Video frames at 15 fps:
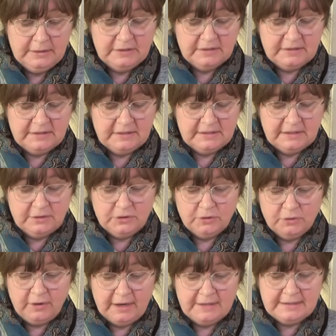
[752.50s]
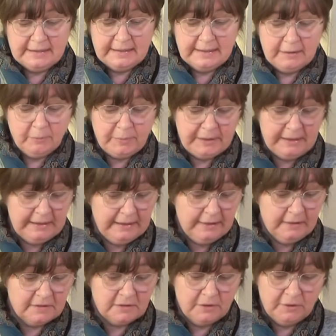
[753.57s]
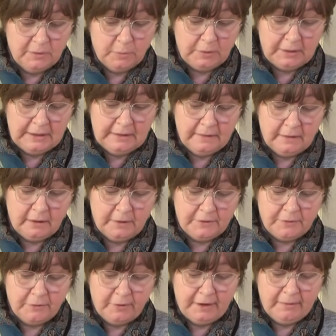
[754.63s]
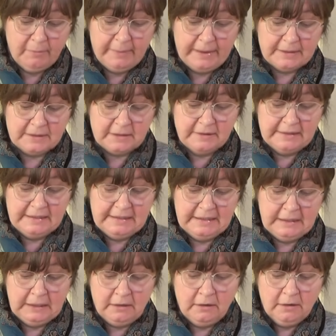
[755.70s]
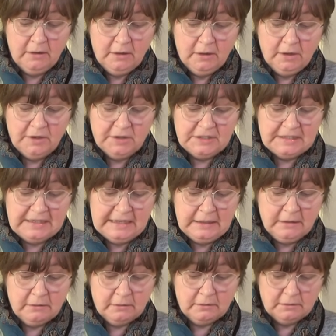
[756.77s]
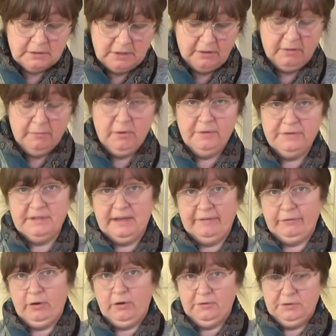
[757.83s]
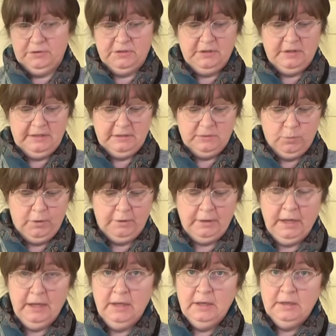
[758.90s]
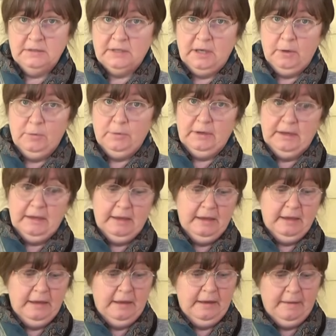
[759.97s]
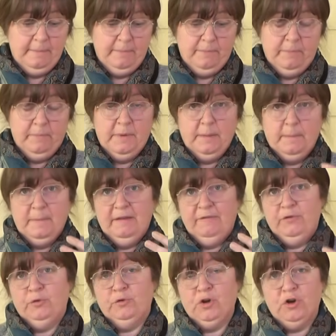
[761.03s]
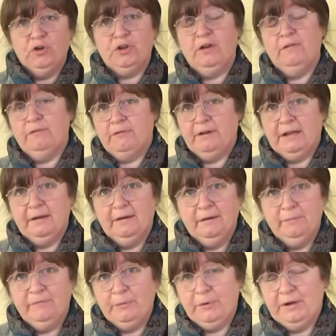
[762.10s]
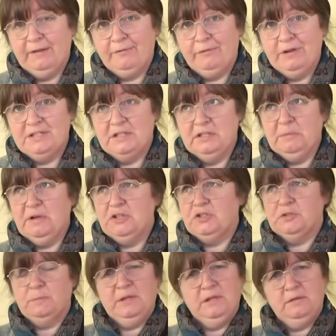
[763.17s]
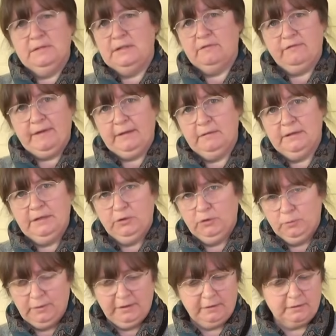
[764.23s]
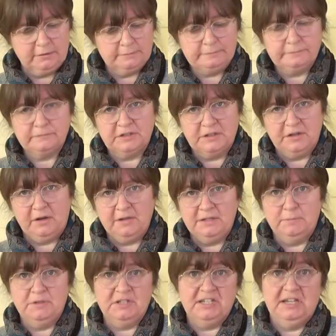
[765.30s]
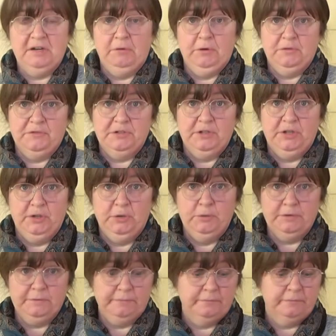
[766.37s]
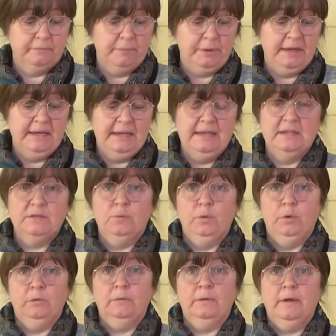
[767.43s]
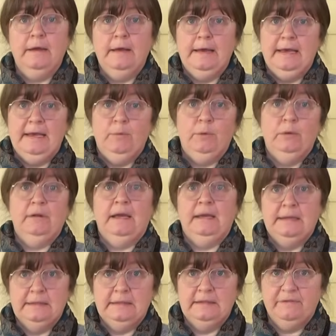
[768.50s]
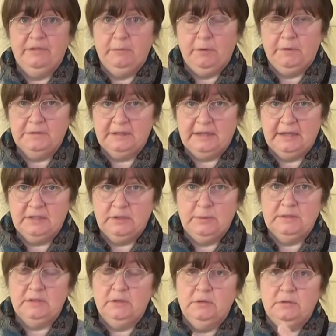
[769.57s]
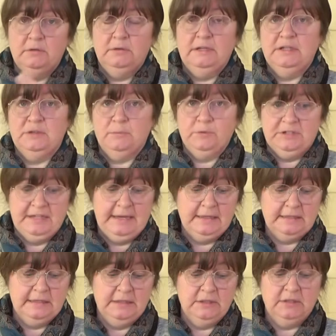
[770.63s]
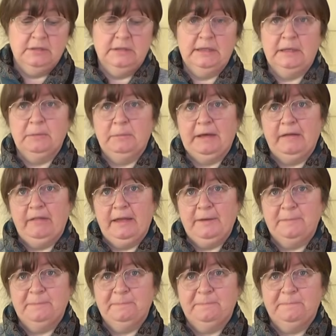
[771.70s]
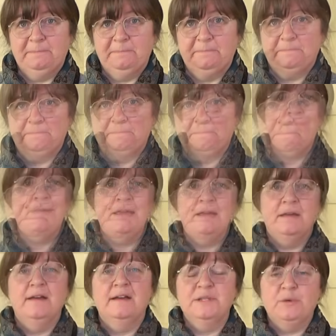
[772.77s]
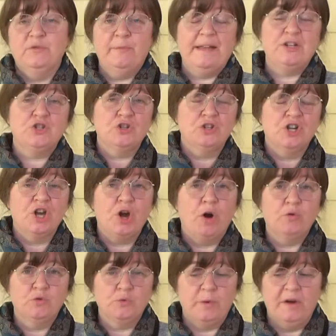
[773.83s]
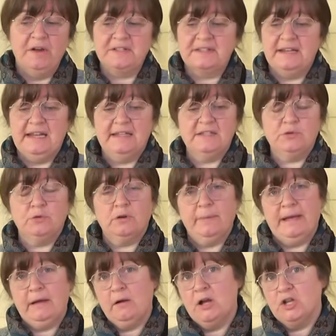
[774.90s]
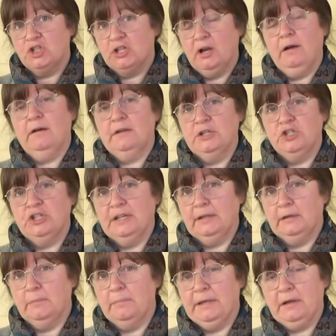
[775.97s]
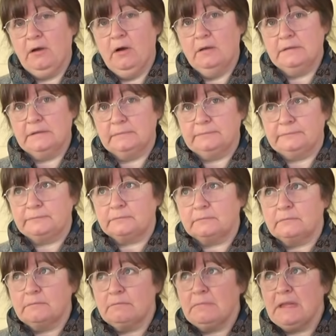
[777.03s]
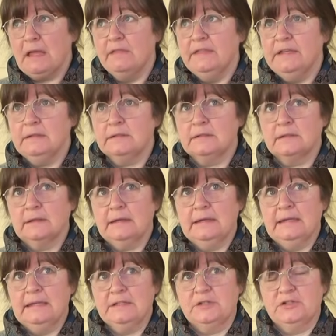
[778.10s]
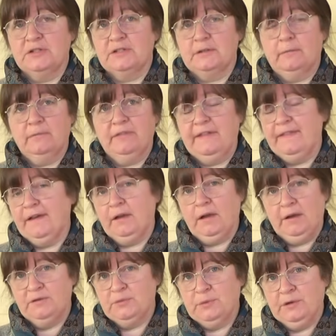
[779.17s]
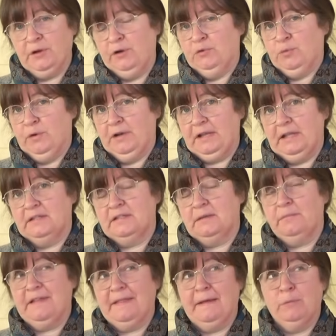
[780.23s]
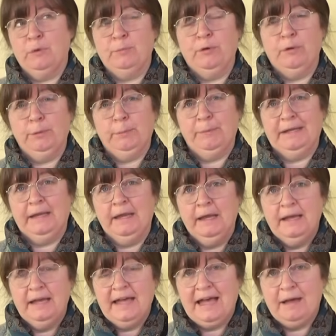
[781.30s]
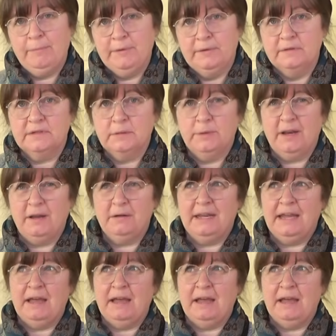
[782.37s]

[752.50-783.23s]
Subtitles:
just disintegrating a little bit here. There's another one here that goes right back to the linen underneath. So the moths have got to this one. So if you're not covering it up for whatever reason, you might just be using felt in your work. It's a nice material to use, but it is wool. It will get eaten if the moths get to it. So you do need to protect it and to think about that. So we've mentioned gold work. So let's talk about tarnishing, because this is just something that goes with gold work and something that will probably happen. So it only